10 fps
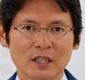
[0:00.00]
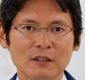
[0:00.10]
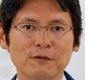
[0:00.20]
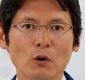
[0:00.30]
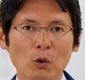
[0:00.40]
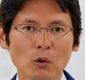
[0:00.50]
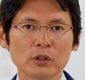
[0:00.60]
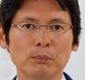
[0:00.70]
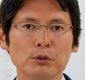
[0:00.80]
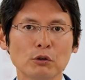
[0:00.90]
If all
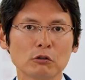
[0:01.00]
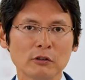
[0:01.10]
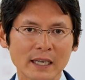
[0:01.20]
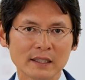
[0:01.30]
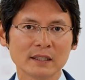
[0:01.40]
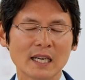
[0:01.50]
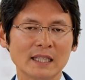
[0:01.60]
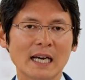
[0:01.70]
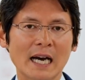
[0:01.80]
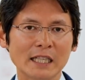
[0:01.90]
the bureaucratic
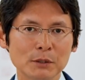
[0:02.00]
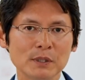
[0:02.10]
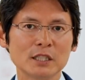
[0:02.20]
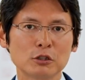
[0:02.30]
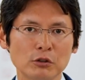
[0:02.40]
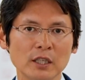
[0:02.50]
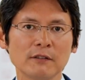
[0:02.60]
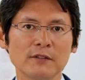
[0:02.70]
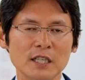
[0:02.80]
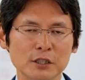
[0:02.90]
and
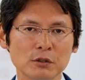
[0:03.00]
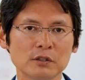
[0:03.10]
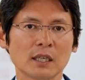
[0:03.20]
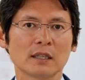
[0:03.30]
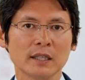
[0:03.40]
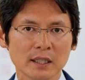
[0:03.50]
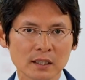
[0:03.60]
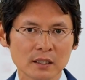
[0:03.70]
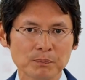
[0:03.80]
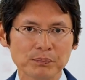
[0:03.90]
administrative issues are
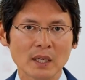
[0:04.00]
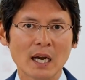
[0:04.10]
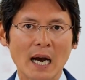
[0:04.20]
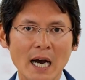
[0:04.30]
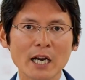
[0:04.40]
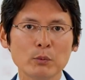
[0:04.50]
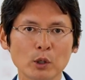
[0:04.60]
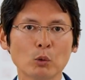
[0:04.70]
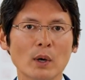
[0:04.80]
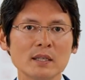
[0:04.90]
cleared, I
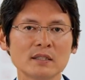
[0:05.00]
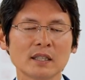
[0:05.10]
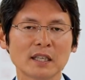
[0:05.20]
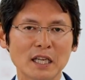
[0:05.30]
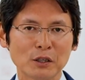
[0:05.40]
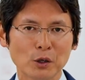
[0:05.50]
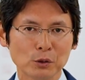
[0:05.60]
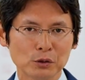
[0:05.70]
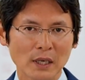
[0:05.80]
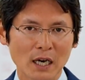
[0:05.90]
will once again
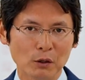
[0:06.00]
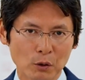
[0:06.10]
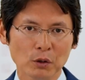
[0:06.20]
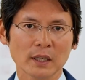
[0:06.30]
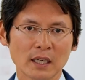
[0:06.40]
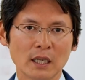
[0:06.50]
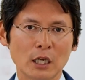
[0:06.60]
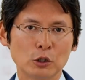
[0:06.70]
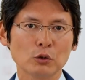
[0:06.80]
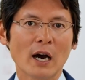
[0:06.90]
go to Angola,
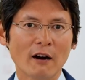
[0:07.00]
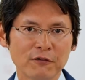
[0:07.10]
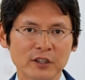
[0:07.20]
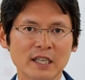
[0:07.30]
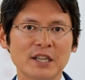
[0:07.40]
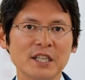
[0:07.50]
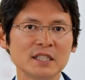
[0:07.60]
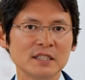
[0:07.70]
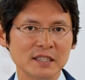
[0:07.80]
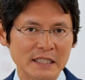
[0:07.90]
to Africa
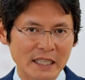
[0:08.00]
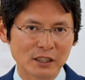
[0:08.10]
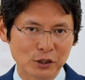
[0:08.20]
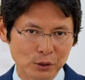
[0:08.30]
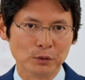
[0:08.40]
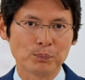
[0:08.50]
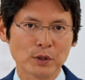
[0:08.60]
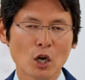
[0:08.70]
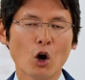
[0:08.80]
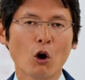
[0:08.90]
this year too,
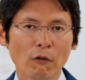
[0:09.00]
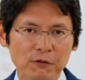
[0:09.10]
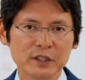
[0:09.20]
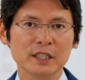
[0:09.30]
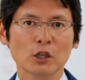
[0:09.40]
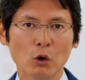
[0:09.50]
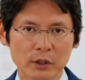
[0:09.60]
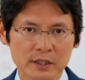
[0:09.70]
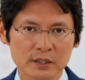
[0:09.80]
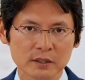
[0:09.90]
hopefully in
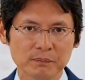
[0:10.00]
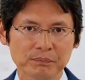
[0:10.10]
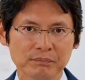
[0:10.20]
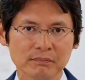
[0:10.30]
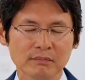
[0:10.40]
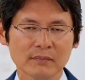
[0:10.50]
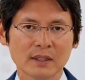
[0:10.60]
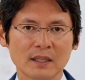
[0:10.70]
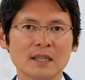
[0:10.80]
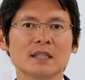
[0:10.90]
August.
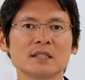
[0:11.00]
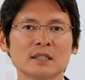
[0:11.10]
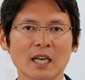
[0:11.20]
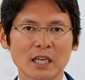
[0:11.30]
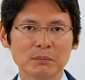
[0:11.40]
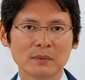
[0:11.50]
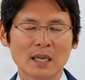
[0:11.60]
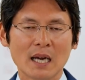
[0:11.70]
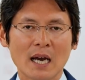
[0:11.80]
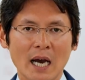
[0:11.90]
And this time,
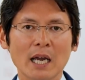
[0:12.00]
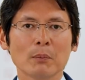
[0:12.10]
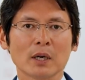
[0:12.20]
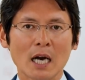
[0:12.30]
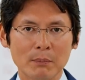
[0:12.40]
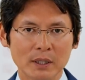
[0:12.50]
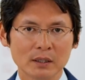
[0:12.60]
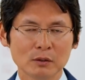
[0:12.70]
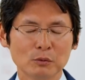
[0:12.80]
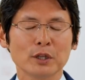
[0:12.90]
I am
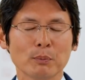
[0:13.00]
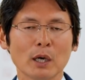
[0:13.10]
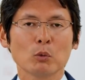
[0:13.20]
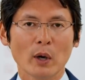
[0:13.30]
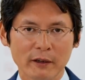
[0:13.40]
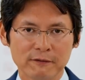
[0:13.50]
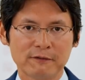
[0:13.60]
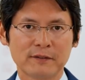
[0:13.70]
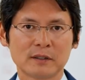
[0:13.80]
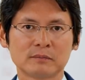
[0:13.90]
coming with my
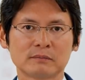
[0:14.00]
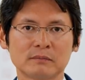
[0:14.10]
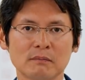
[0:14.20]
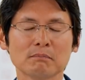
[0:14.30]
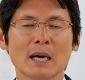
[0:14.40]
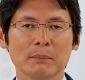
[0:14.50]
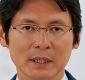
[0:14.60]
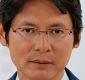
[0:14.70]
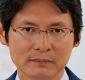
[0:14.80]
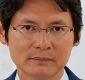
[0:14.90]
wife, Mami.